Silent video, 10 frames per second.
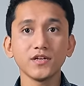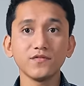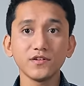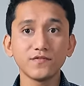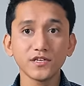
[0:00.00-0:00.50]

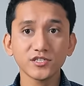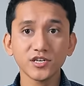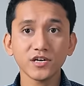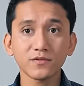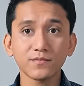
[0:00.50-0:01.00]
Even if I
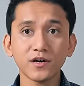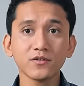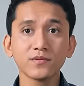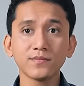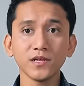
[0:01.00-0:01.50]
shared
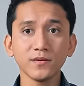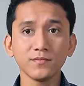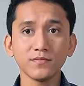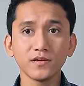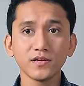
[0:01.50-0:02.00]
part of the
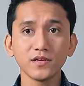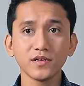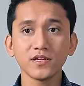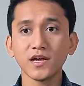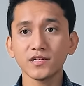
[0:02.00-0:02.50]
blame,
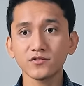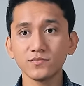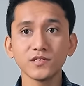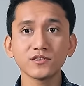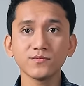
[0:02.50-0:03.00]
it had to
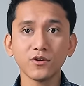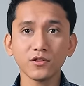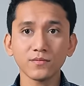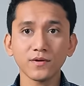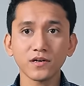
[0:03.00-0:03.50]
be a
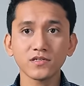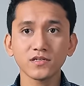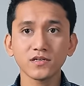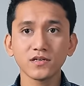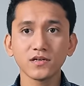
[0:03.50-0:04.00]
smaller part.
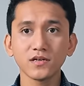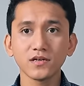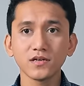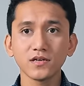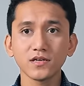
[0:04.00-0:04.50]

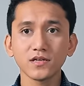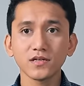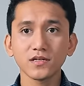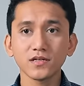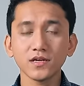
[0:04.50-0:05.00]

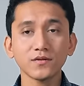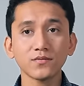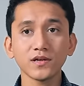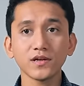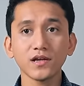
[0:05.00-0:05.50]
That
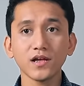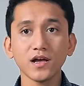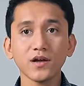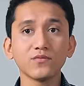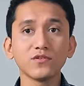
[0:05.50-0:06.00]
way,
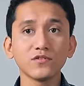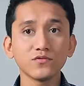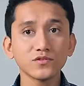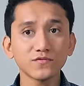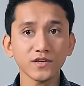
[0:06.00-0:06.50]
I
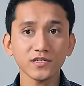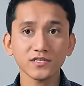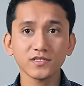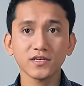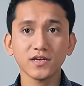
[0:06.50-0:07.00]
wouldn't lose
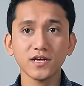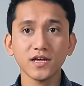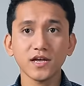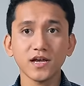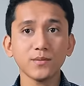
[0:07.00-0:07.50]
face
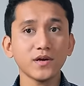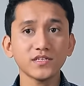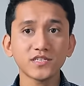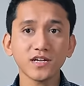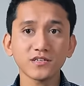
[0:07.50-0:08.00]
and
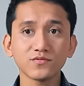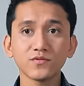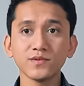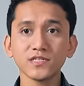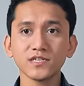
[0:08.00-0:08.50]
my status
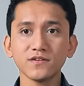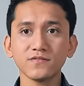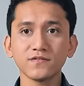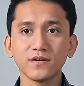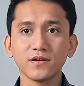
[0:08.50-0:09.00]
would be safe.